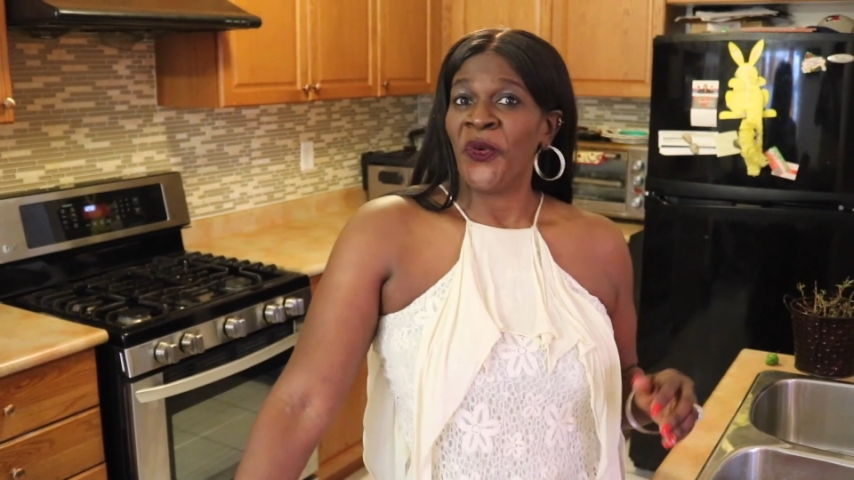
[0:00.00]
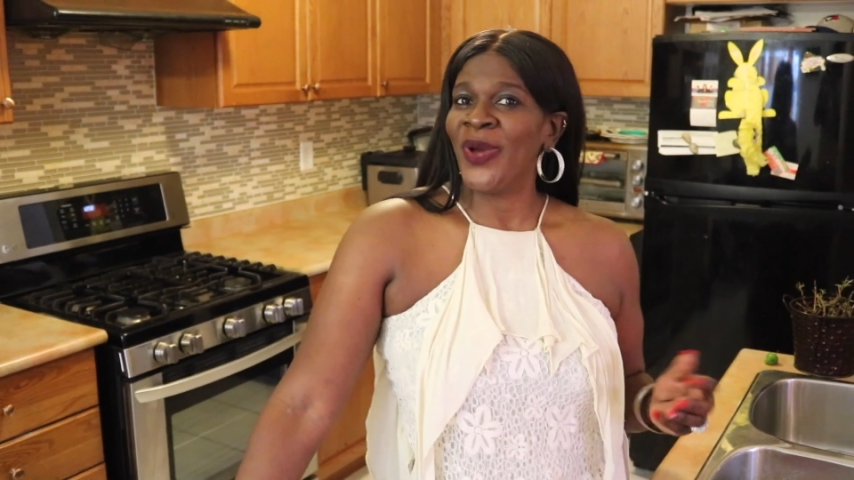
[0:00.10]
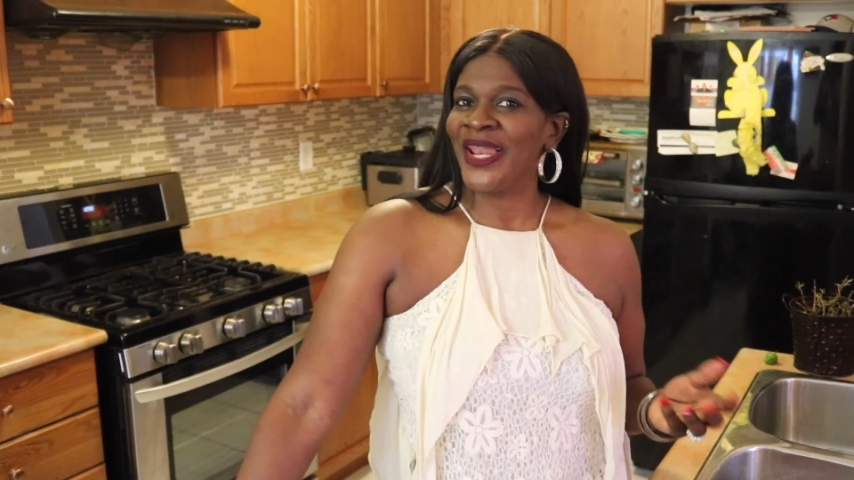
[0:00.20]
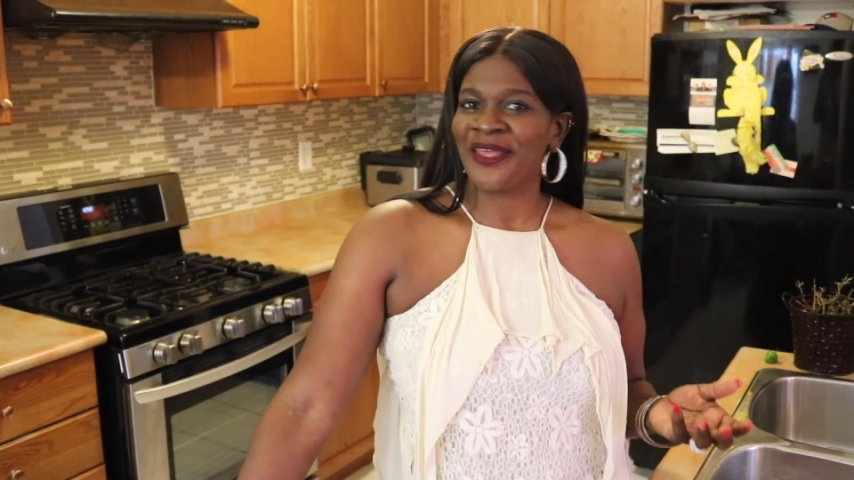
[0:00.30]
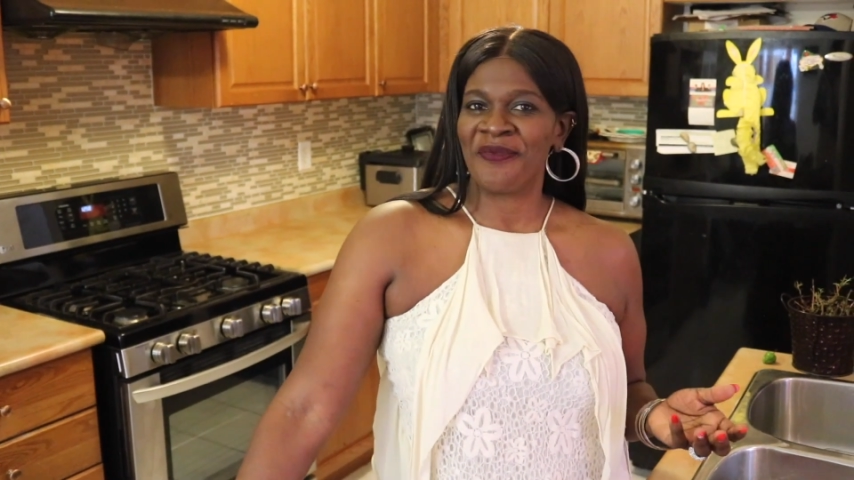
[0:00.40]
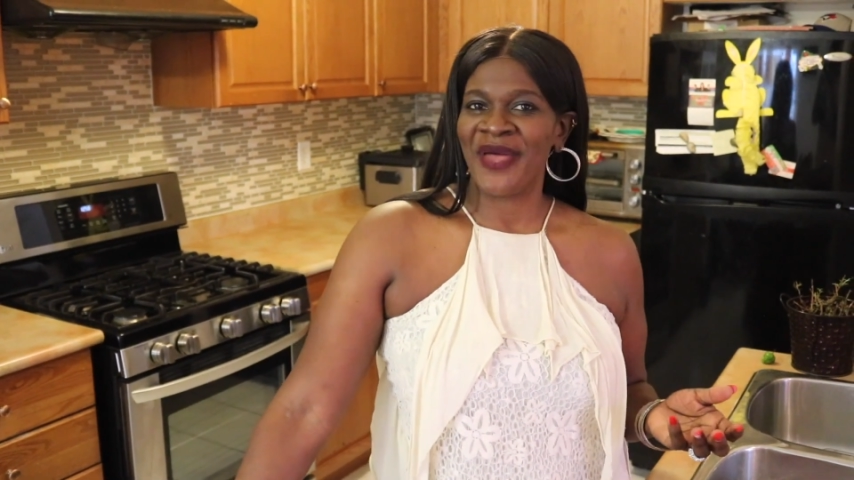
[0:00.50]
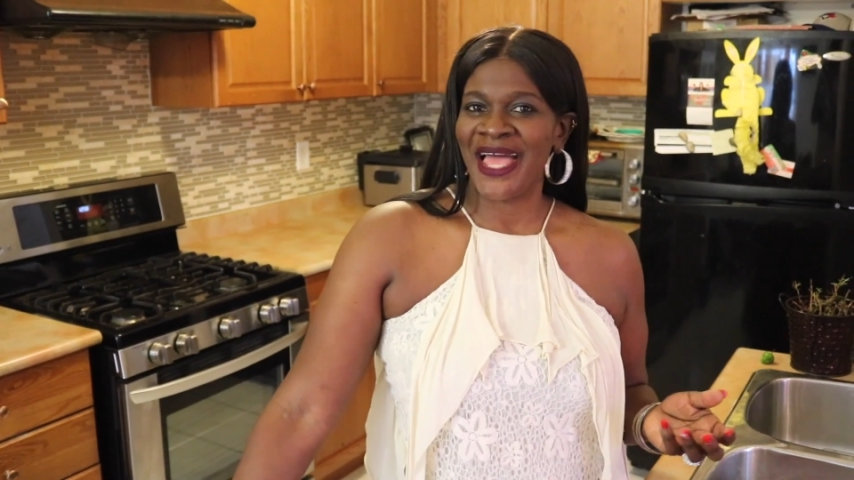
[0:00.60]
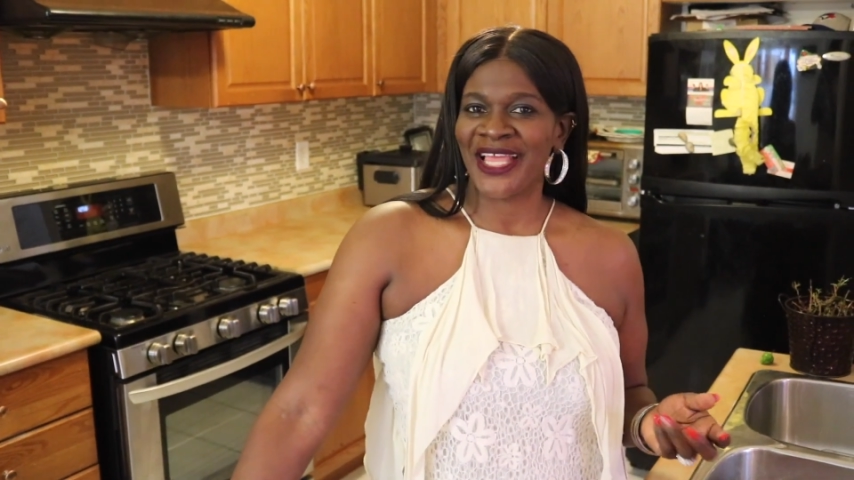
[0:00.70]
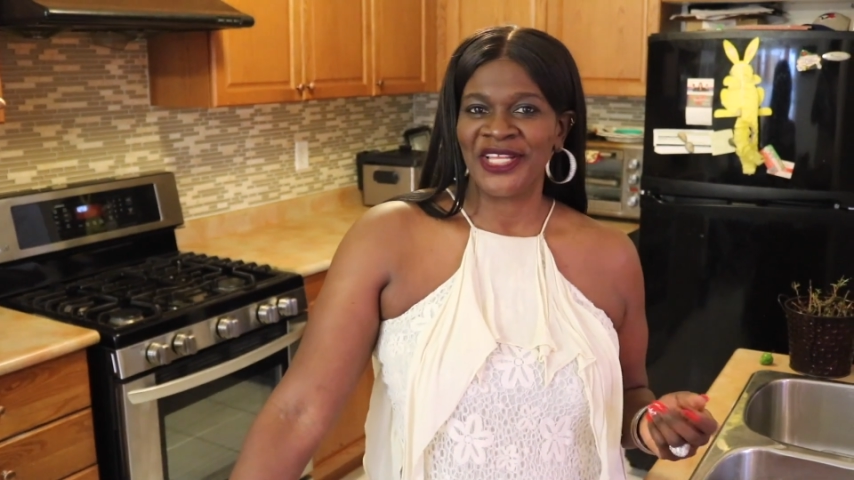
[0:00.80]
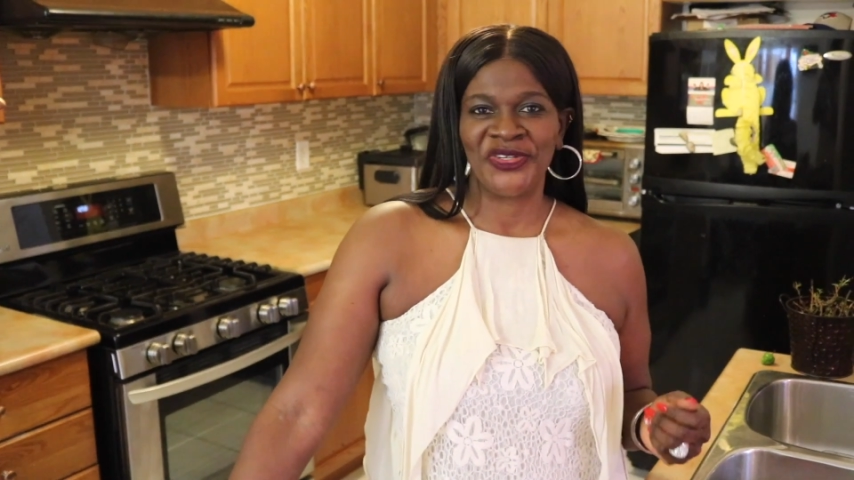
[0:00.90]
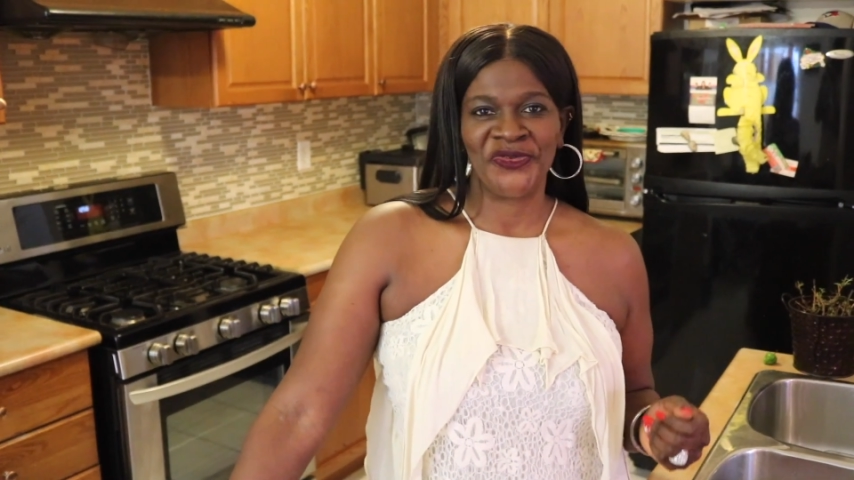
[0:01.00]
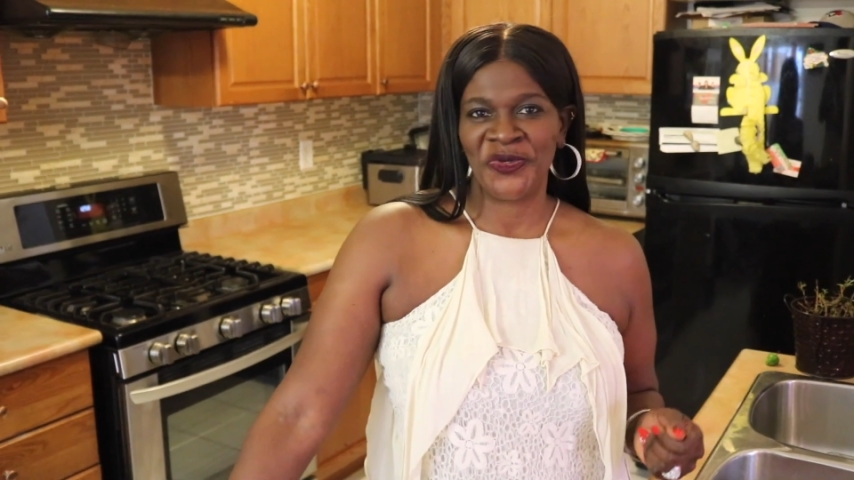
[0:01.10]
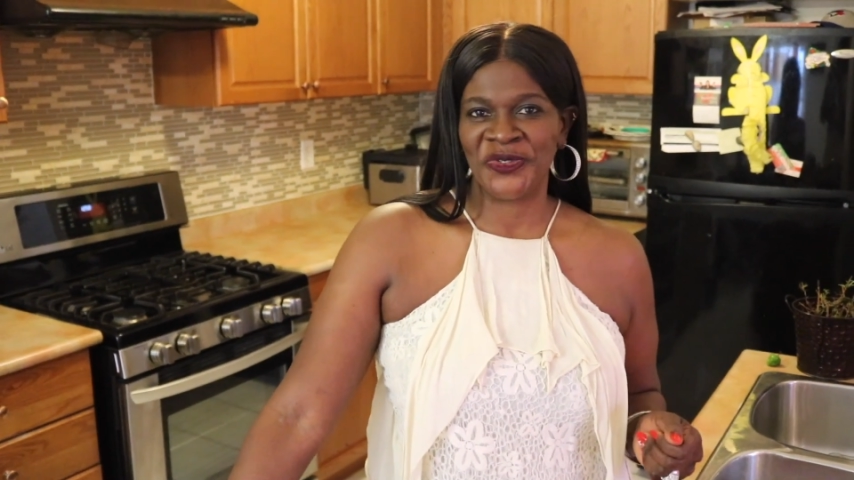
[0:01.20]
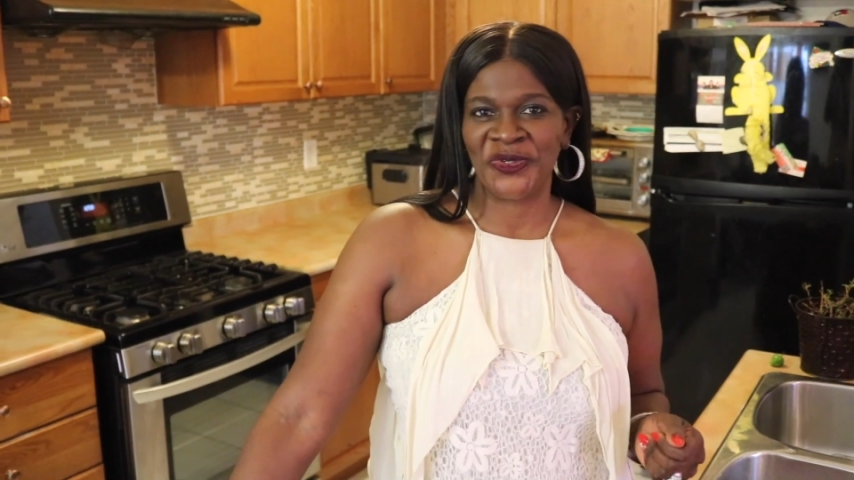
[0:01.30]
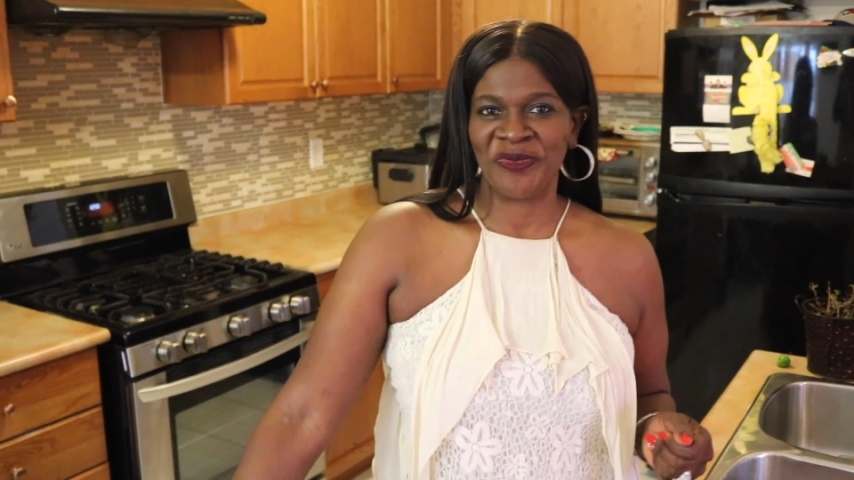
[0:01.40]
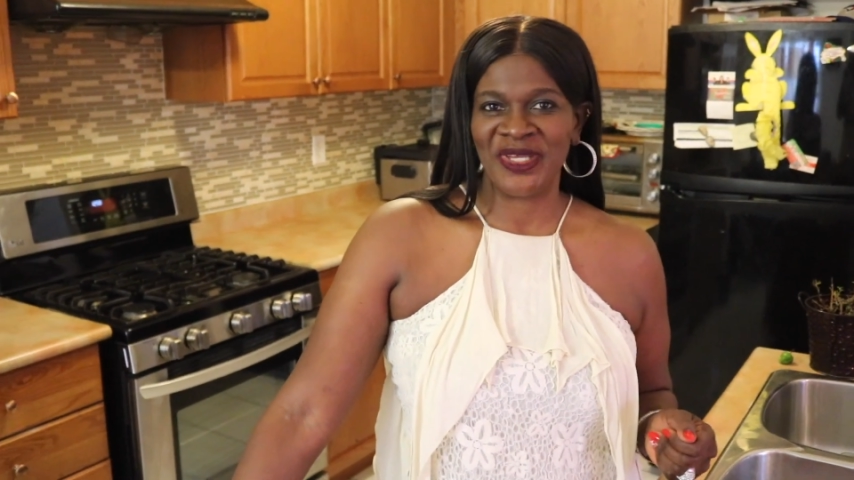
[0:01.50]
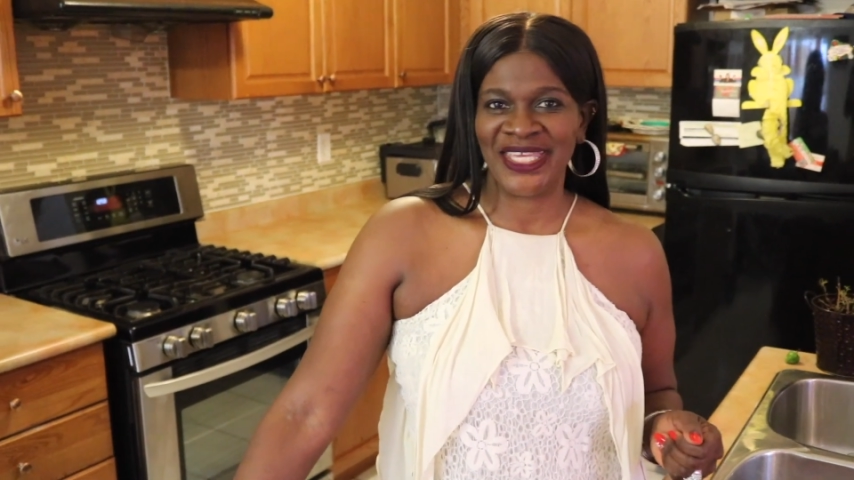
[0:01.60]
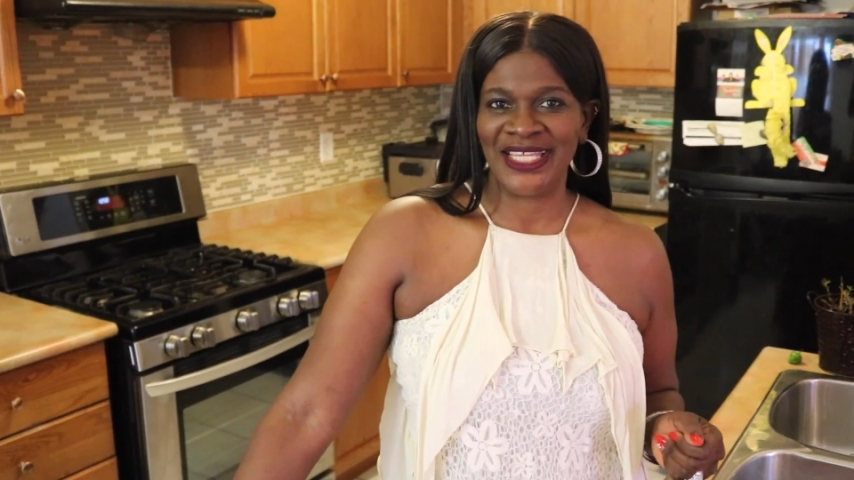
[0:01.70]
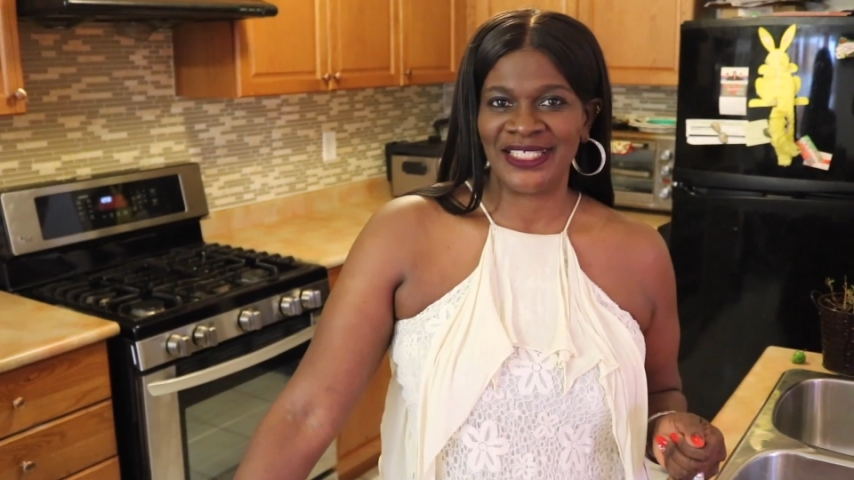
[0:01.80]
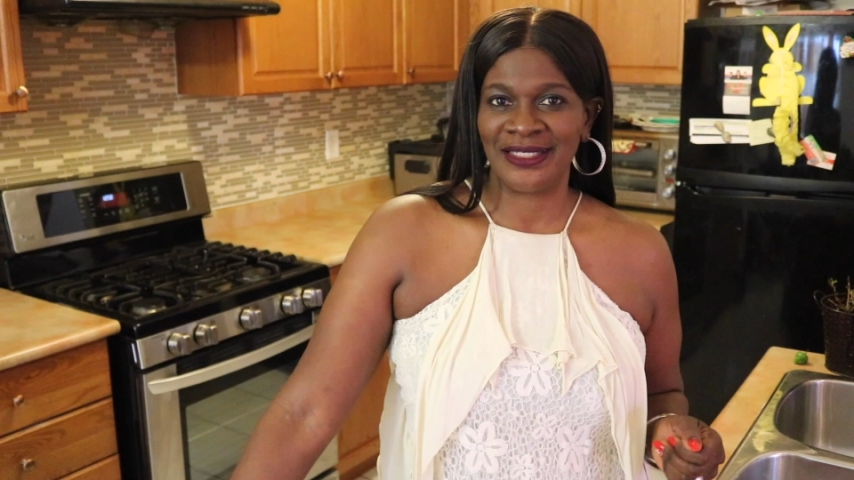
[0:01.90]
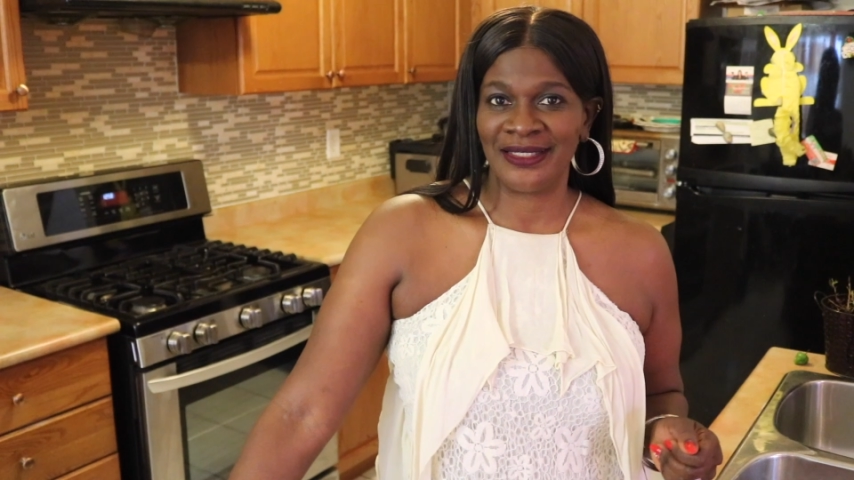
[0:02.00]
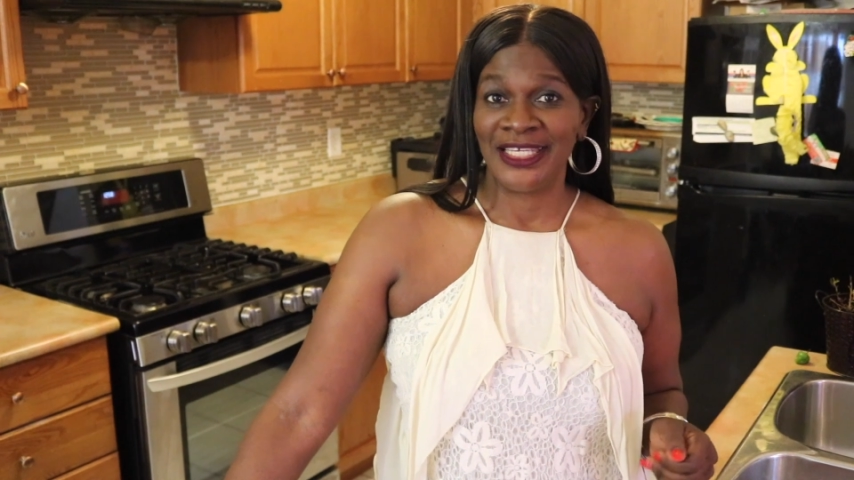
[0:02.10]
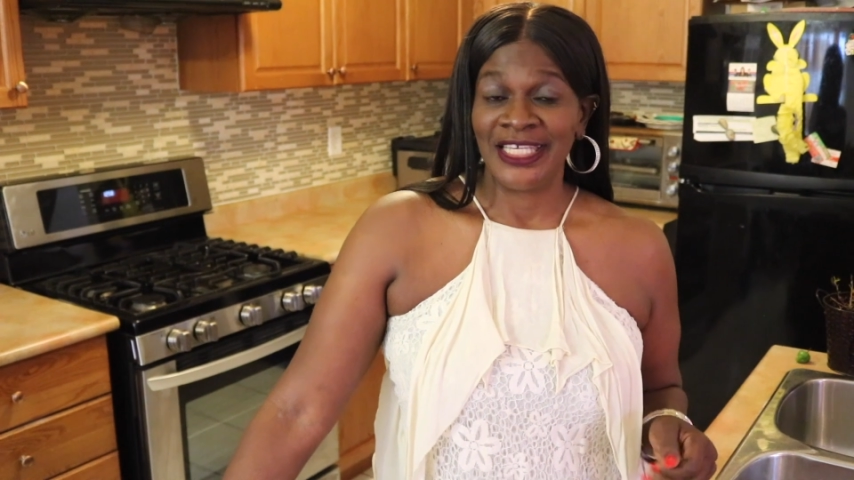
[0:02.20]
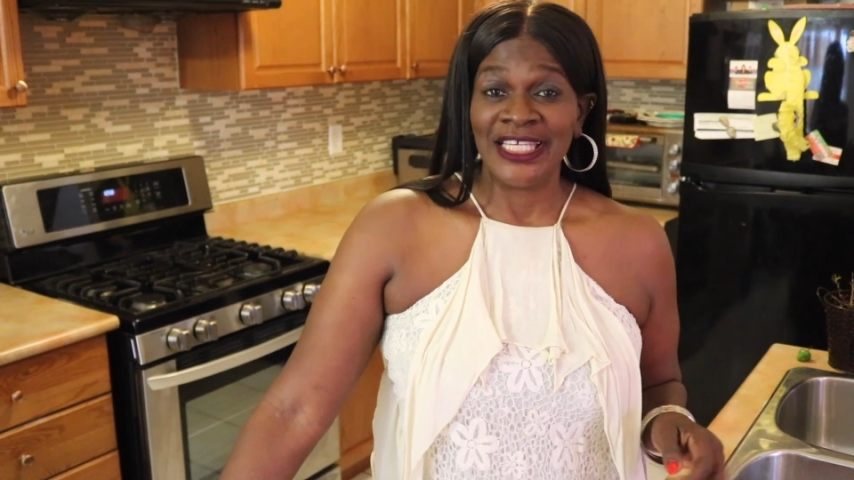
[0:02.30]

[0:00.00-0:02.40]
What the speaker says: welcome back to Ruth's Gourmet Kitchen.